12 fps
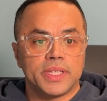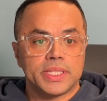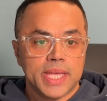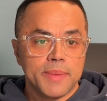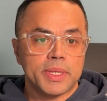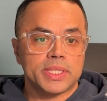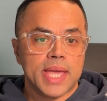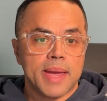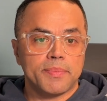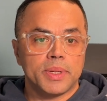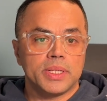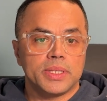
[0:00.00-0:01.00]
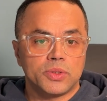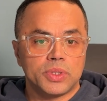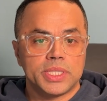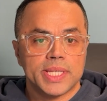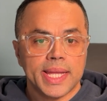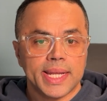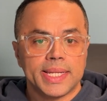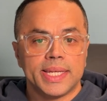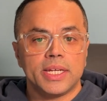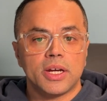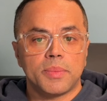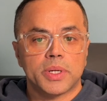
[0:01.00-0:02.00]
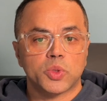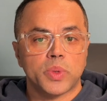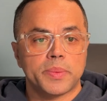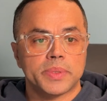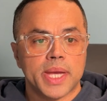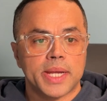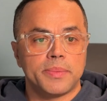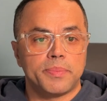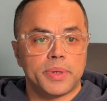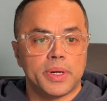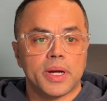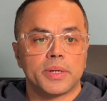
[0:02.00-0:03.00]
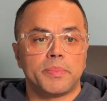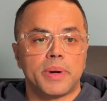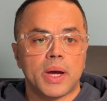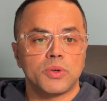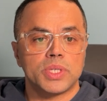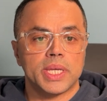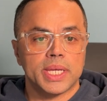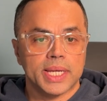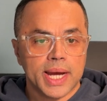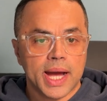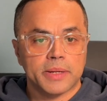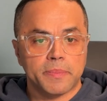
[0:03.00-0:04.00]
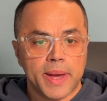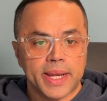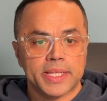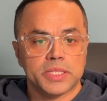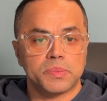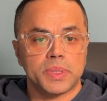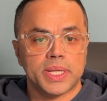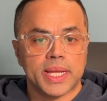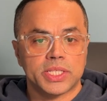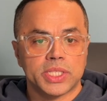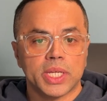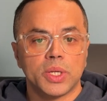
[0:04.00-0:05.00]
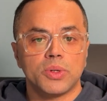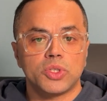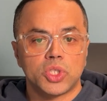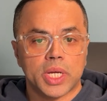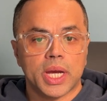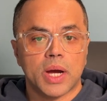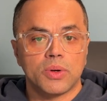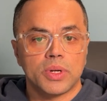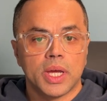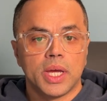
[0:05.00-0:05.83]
example, to design an e-commerce website, product browsing, cart management, and secure checkout